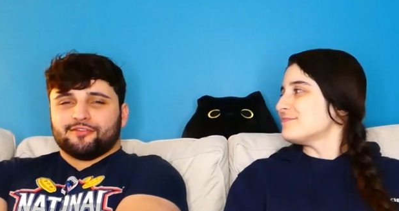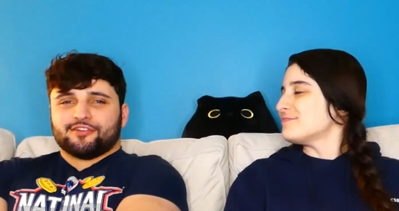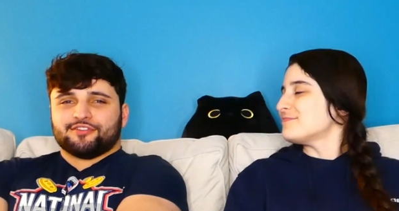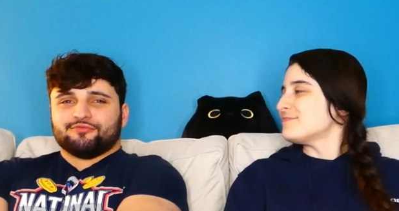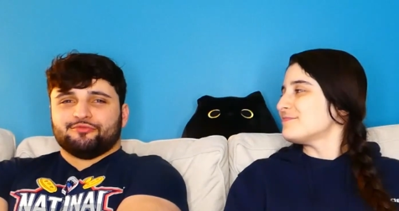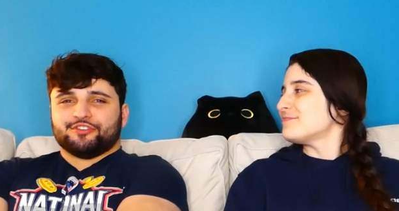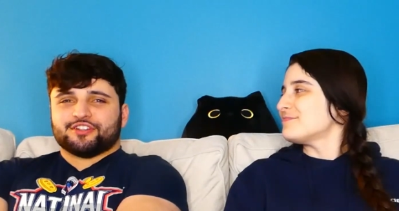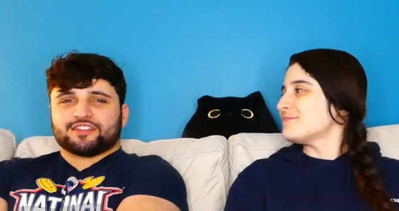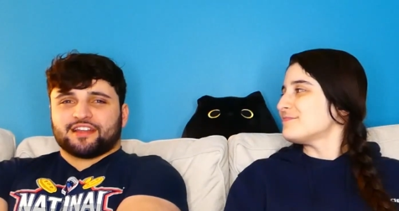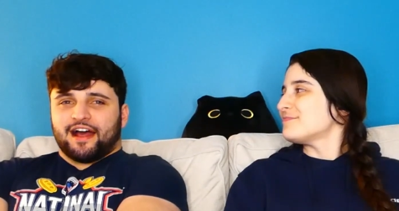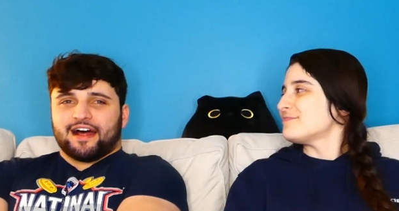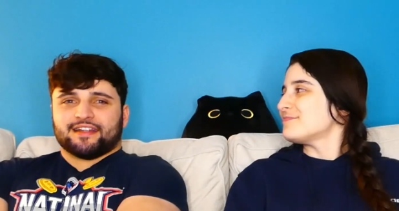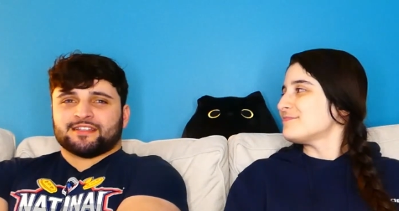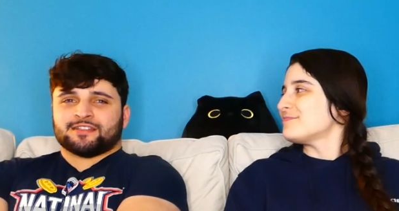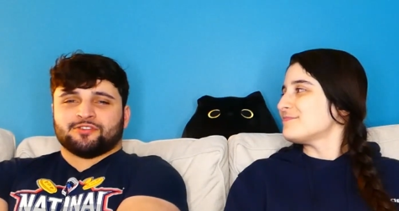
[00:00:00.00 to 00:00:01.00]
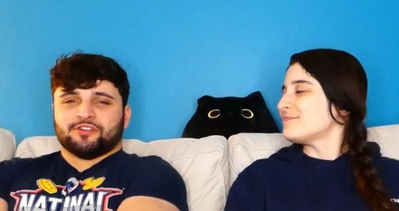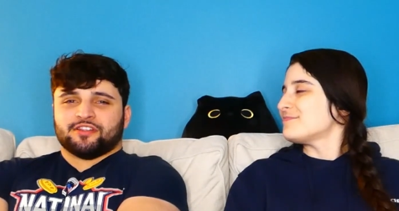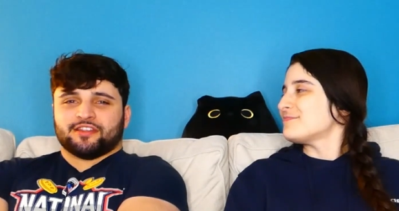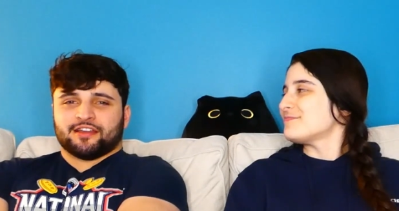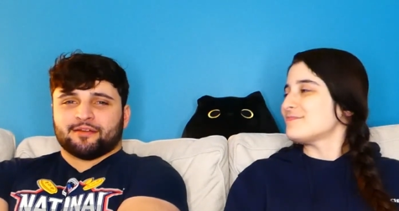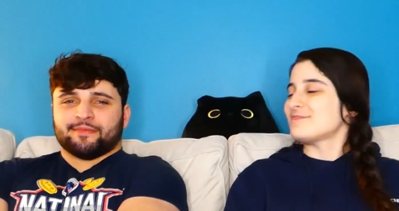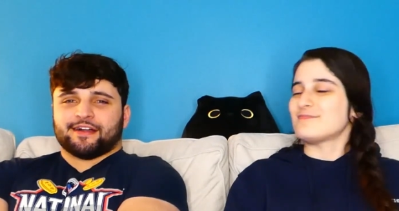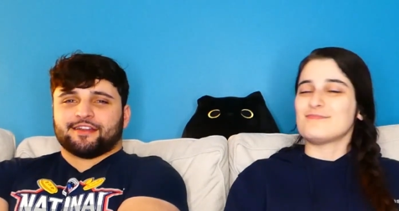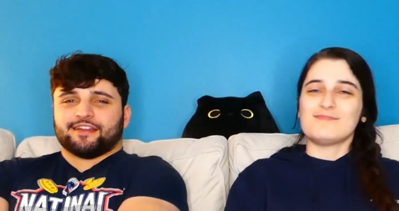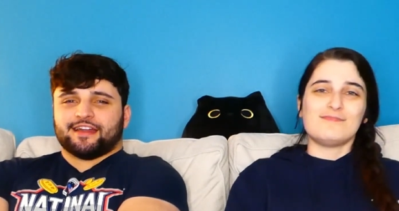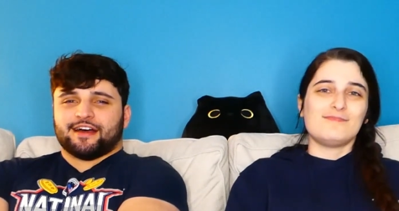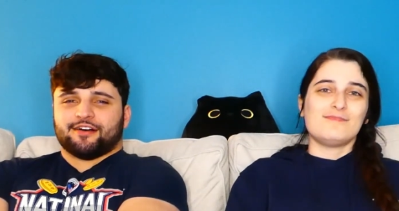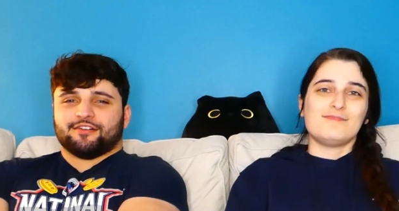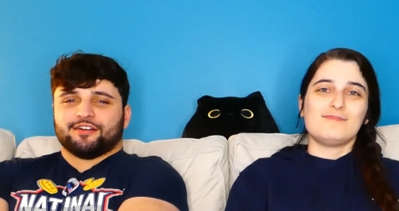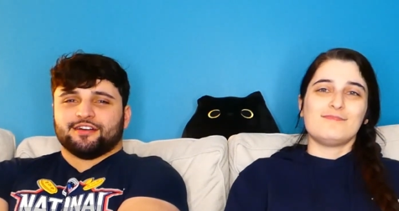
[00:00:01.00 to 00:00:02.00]
Speaker 1: We, we just constantly think about it
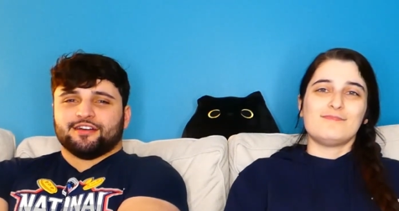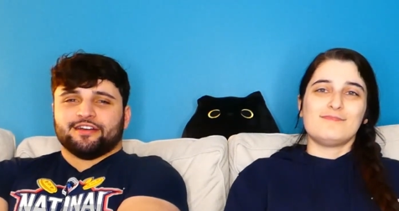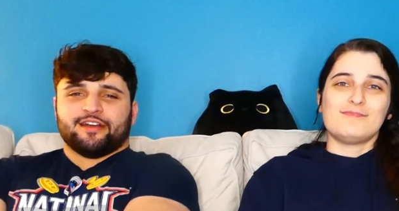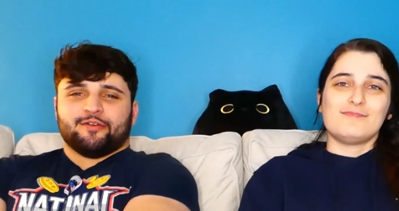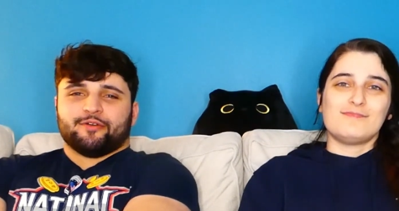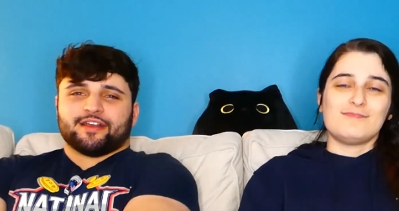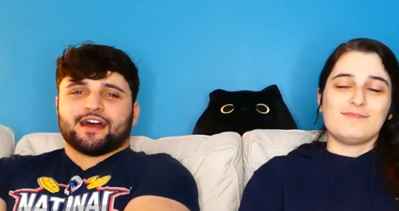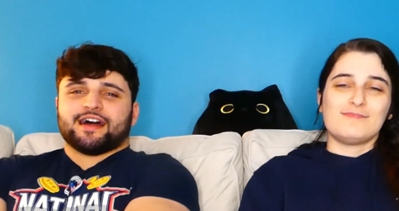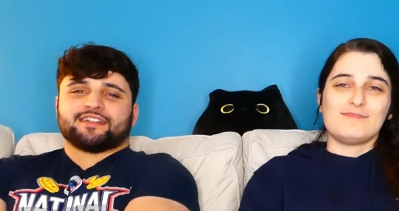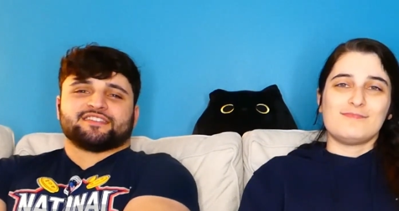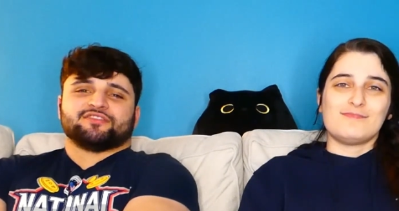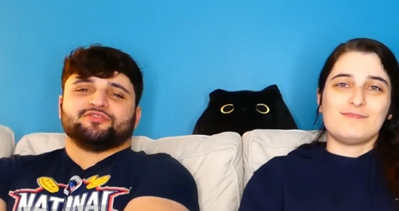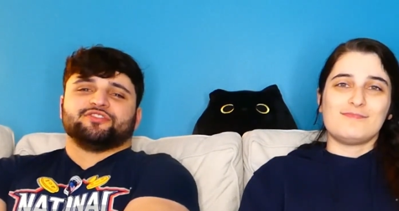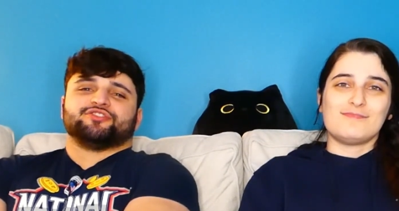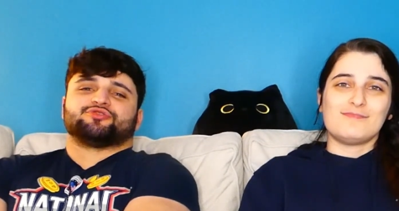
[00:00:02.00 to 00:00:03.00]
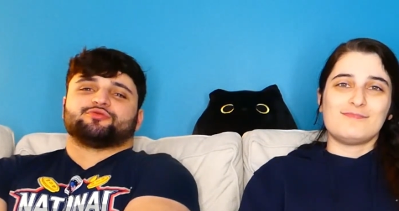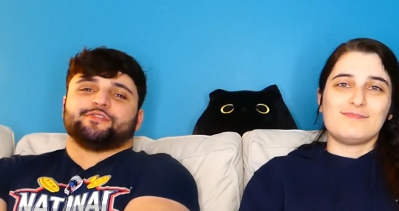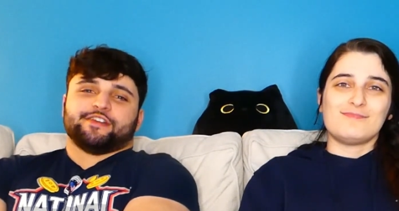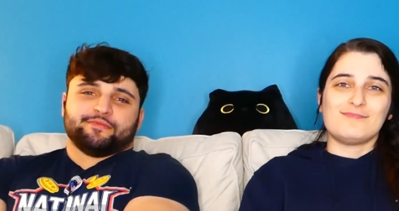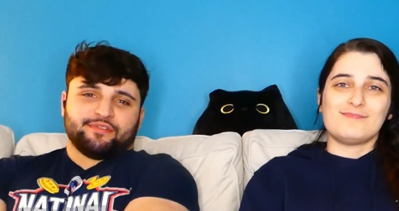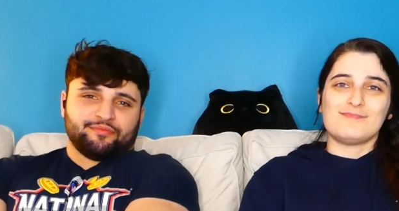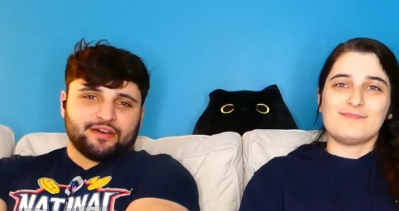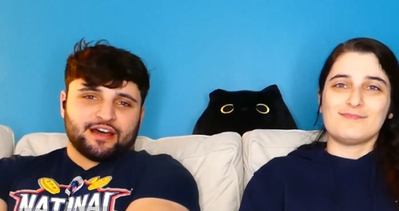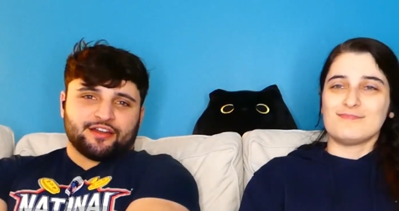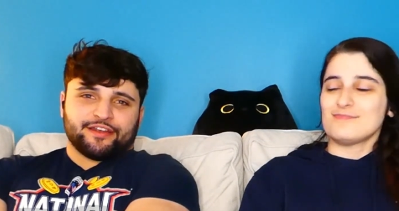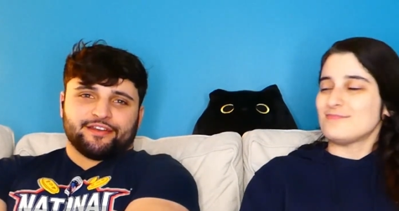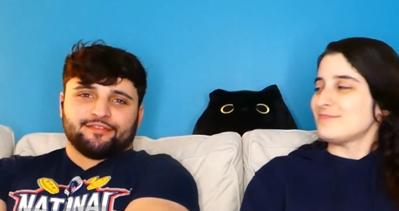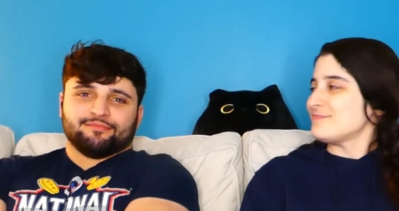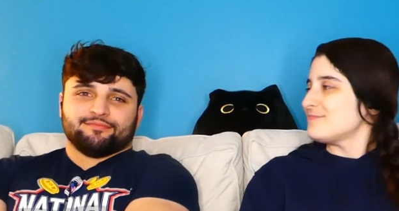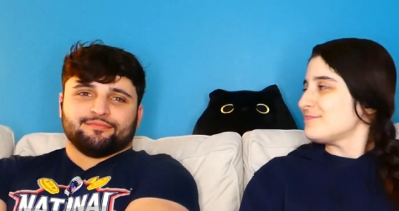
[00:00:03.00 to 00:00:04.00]
now. constantly dream about
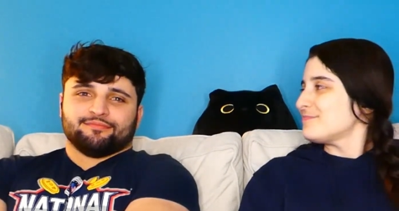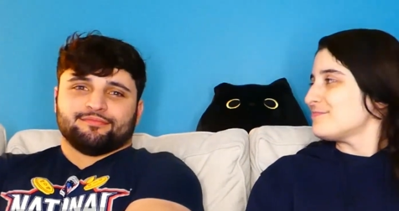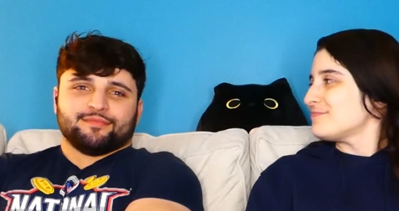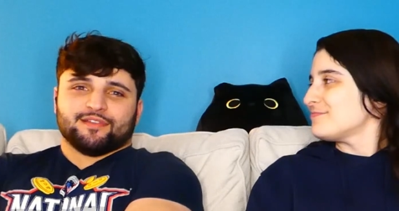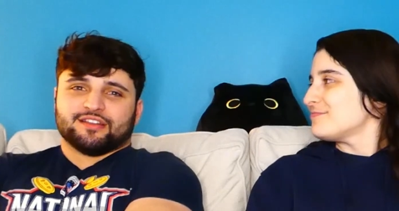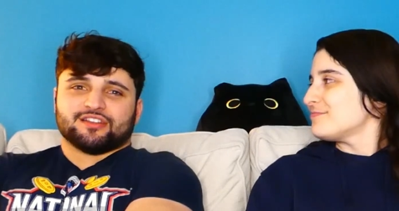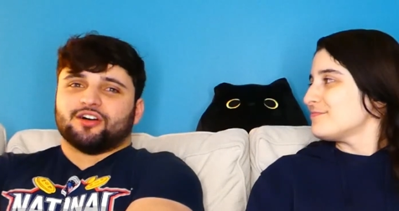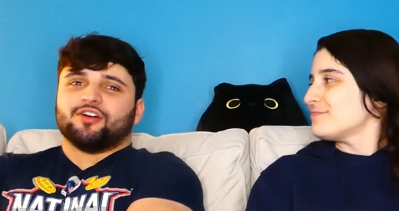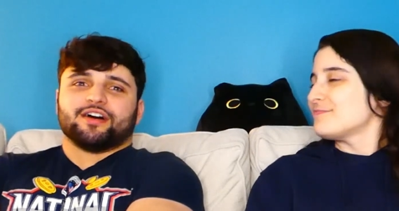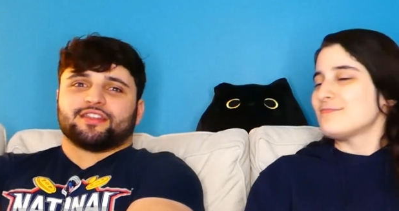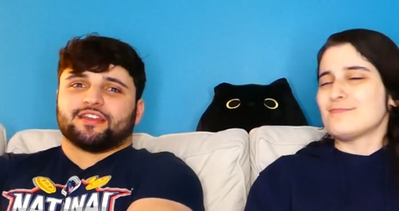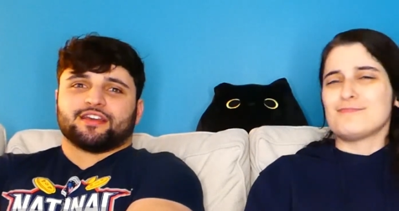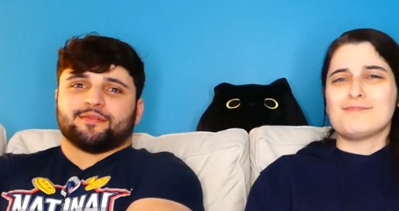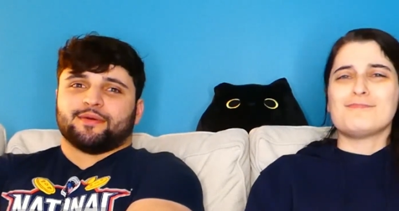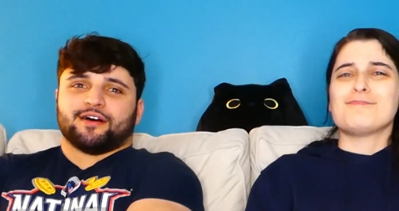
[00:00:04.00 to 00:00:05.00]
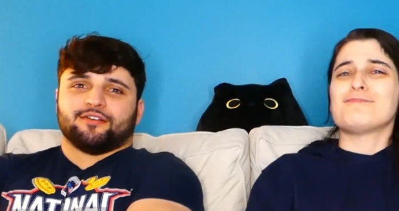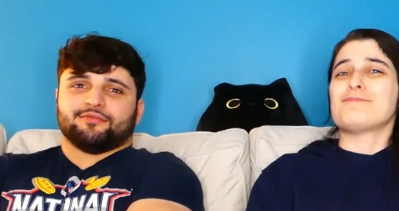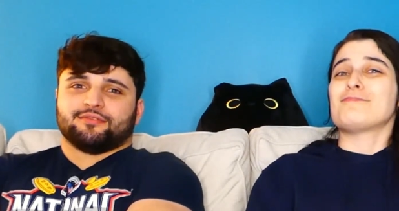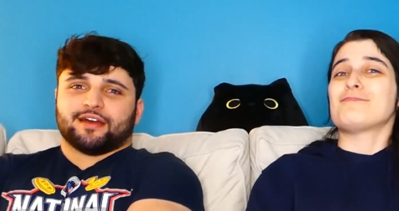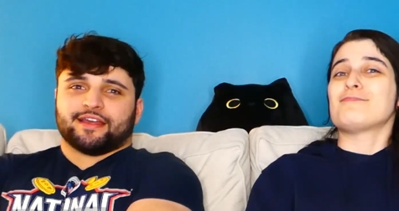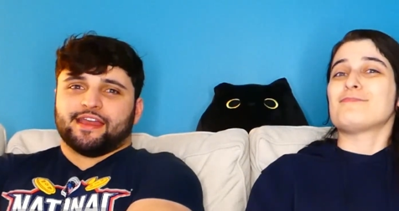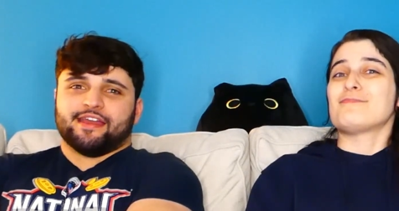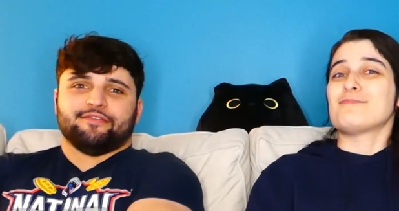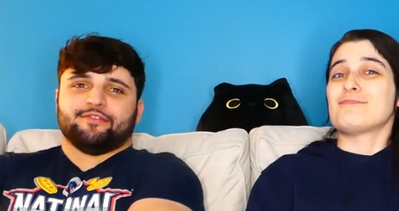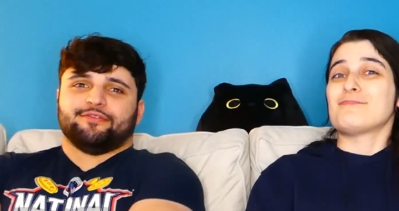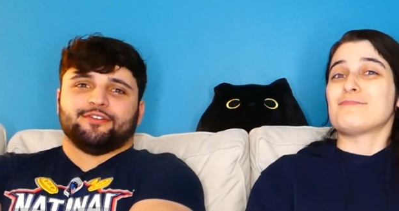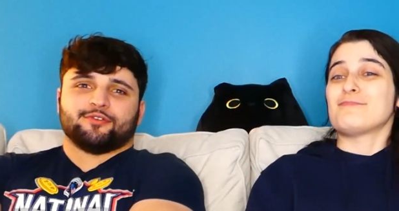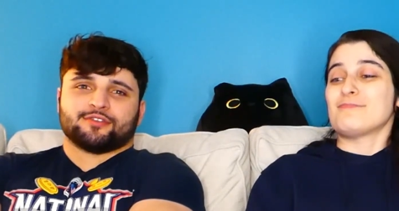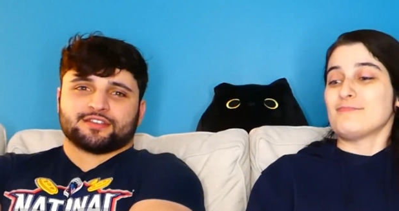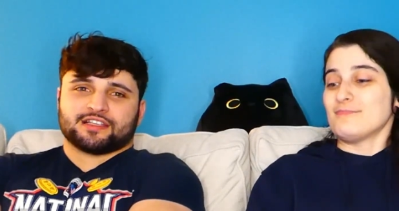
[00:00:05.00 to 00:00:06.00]
it. It's all I think about. I can't even
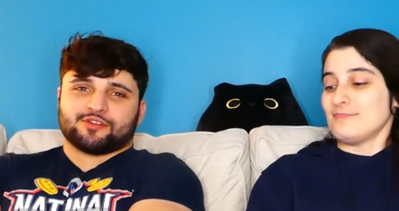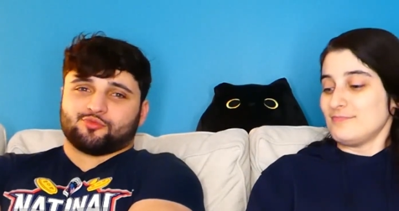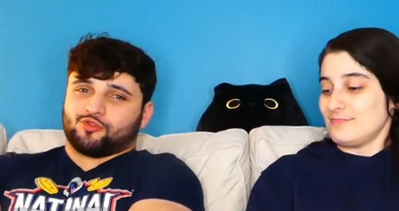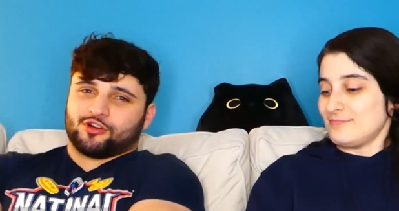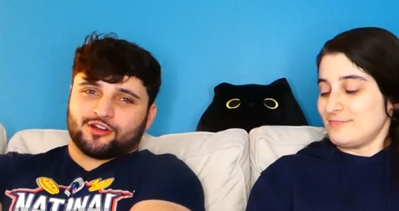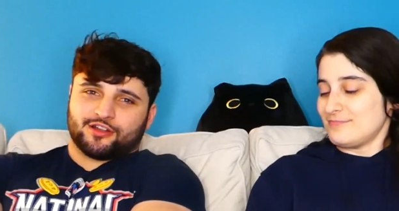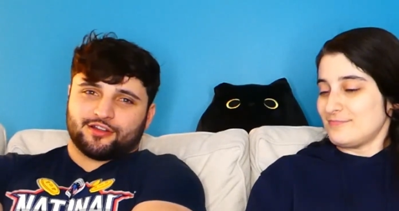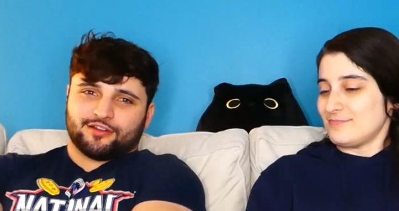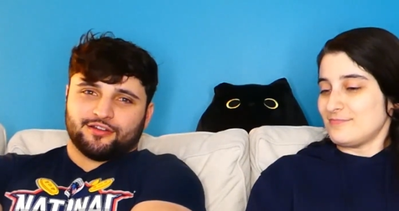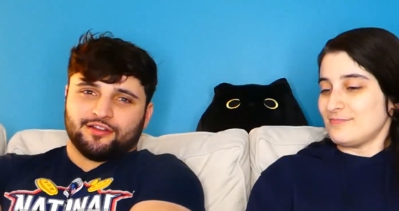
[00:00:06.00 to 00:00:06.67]
focus on work.